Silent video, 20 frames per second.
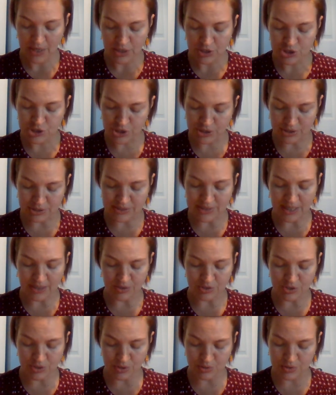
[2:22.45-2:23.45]
she could tell
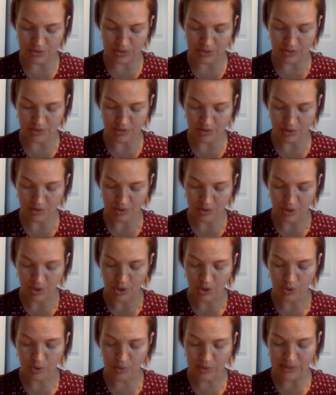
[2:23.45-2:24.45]
Susan,
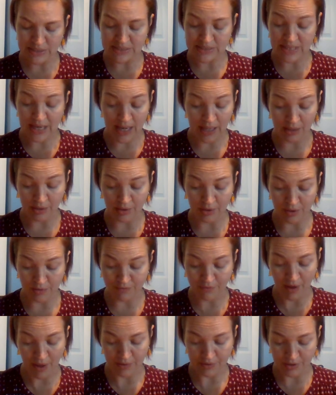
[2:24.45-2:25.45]
who could tell her
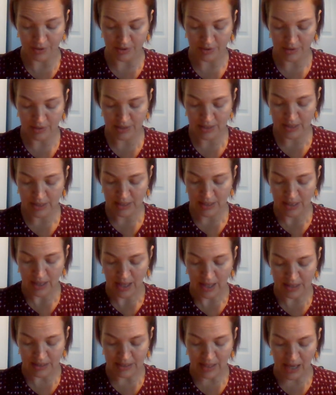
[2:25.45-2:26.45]
father,
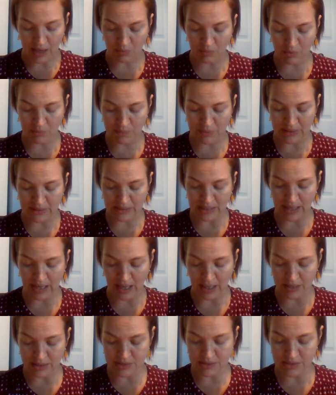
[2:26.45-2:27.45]
and that would be the
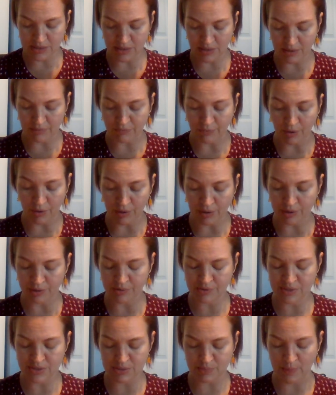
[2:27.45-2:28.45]
end of all
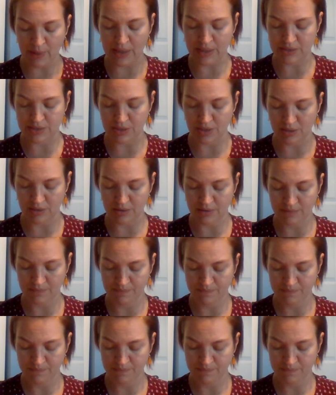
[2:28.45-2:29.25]
the spy talk.